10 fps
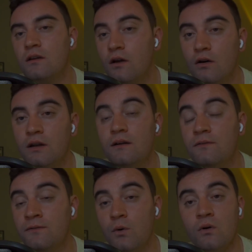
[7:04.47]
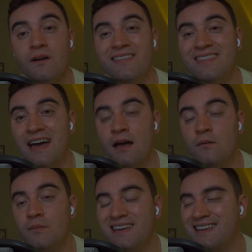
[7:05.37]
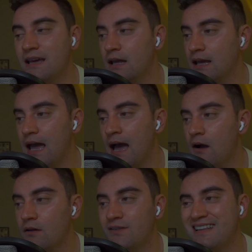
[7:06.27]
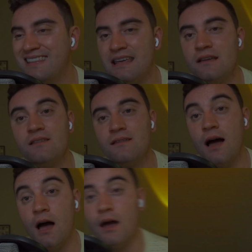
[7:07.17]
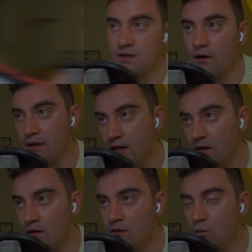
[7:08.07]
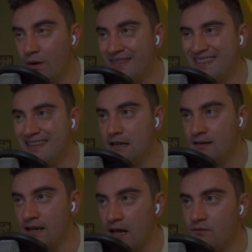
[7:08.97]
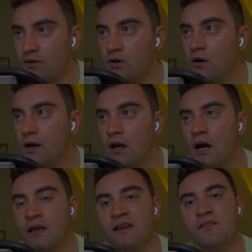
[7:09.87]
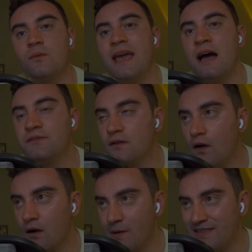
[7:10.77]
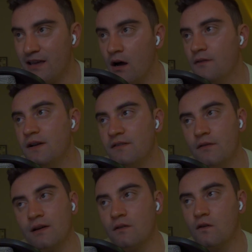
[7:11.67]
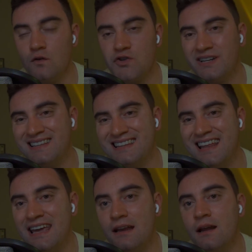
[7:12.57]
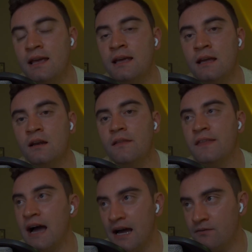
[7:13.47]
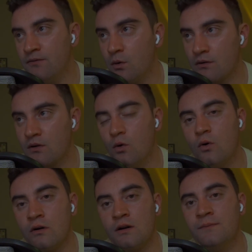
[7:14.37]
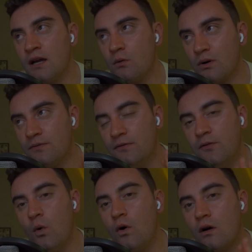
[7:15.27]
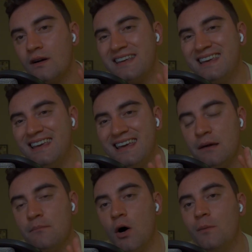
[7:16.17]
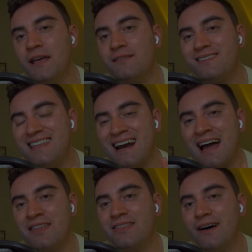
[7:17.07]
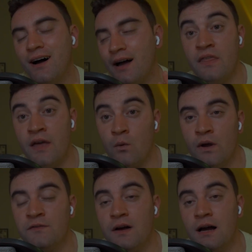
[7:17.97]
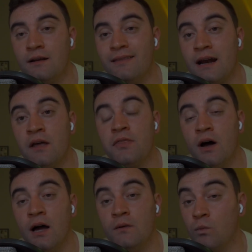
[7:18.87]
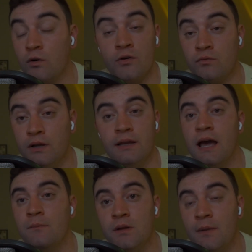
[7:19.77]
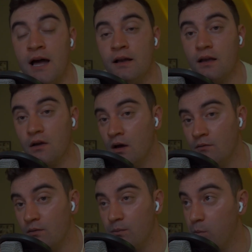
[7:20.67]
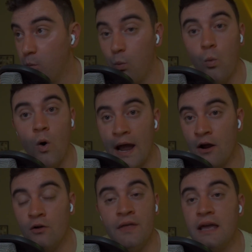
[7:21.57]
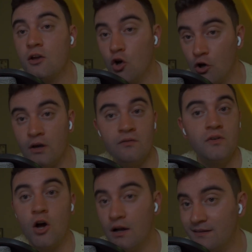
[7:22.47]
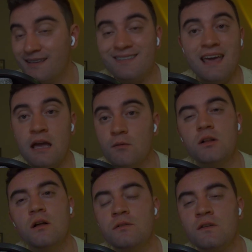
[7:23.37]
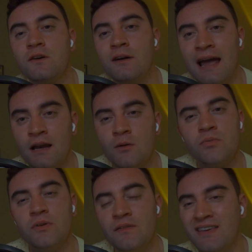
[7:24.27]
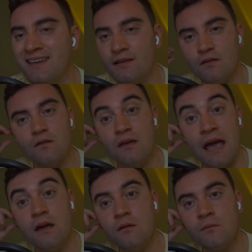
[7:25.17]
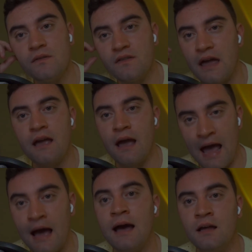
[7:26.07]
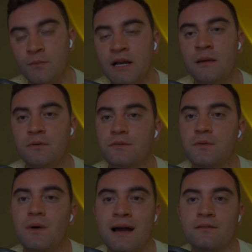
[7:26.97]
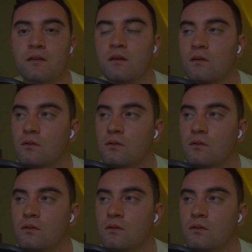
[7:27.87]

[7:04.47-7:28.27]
Good for them getting out of it this time. Starting here with the Denver Nuggets, we have to talk about the offensive execution late in that fourth quarter. There were 4 key moments that I thought they whiffed on that I thought were really emblematic of where they could have cut this game closer, and in previous games they had been able to execute.